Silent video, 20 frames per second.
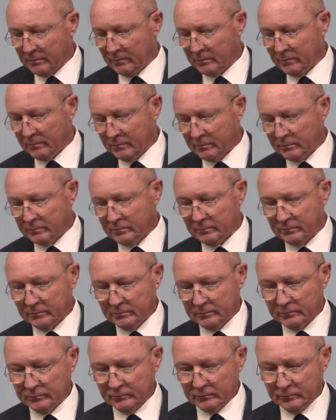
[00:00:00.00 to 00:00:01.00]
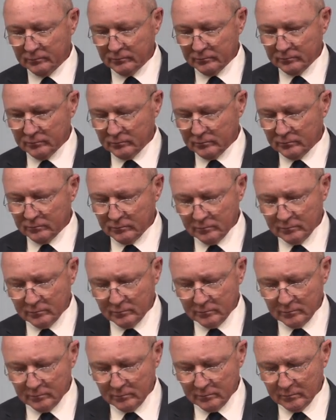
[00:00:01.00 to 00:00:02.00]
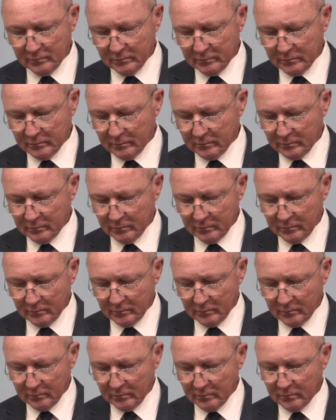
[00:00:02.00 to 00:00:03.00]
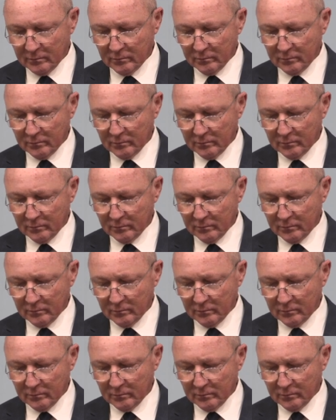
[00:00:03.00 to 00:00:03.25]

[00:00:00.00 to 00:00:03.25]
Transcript: Nothing is said.